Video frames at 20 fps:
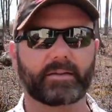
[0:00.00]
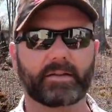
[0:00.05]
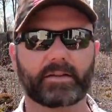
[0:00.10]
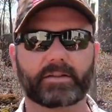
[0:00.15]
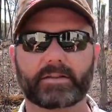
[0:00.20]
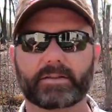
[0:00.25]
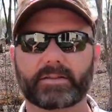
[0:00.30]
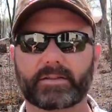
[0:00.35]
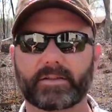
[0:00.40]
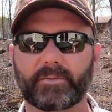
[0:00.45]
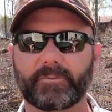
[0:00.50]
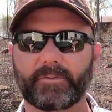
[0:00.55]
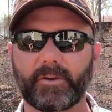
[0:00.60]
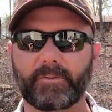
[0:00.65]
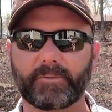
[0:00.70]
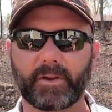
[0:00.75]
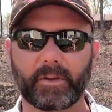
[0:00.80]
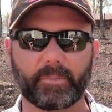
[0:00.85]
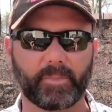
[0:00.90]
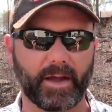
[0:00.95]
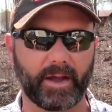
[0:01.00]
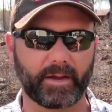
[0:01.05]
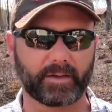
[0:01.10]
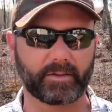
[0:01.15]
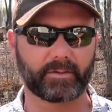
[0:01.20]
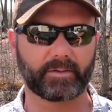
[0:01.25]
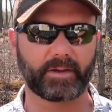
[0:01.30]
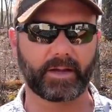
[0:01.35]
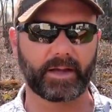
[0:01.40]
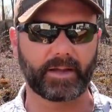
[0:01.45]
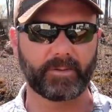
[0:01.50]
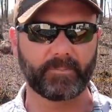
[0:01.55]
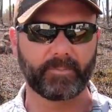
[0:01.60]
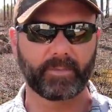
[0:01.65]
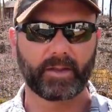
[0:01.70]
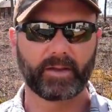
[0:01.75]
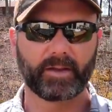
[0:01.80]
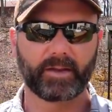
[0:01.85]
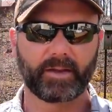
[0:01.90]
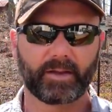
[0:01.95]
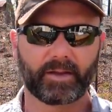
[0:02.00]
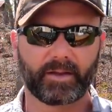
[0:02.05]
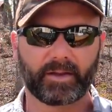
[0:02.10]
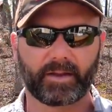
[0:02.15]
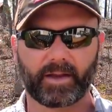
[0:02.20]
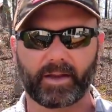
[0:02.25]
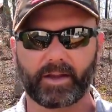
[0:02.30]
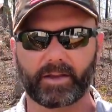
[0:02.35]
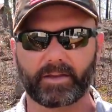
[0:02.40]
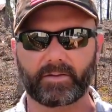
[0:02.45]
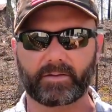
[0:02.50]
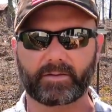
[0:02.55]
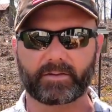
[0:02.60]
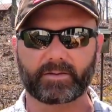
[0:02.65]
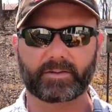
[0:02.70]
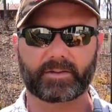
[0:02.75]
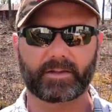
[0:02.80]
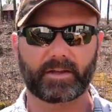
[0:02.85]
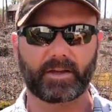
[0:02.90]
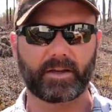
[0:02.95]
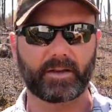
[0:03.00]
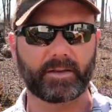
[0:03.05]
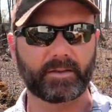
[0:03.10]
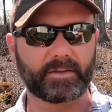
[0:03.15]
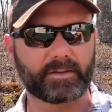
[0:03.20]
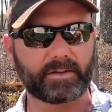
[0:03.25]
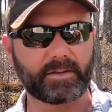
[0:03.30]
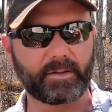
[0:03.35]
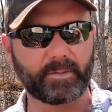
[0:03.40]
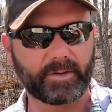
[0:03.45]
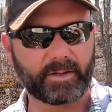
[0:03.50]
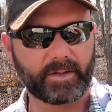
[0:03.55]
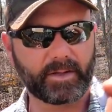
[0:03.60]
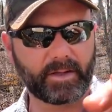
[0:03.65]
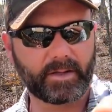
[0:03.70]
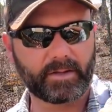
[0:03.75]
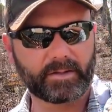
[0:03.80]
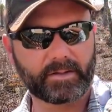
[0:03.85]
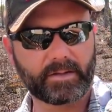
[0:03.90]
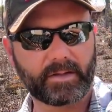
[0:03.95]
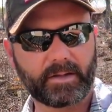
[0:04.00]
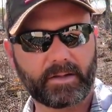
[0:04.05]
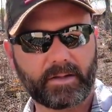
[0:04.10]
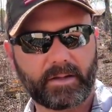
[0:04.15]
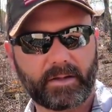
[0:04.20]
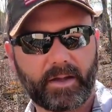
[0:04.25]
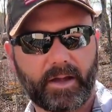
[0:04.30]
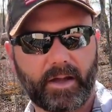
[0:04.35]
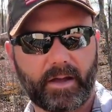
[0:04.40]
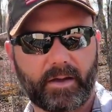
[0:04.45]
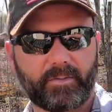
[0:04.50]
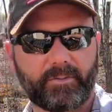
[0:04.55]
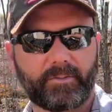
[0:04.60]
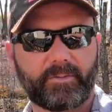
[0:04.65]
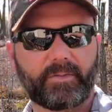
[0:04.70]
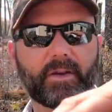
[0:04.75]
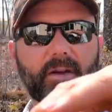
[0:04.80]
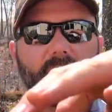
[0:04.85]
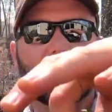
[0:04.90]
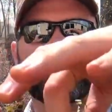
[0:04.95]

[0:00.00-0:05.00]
And this is the 50 pack, okay? And you can see some of these have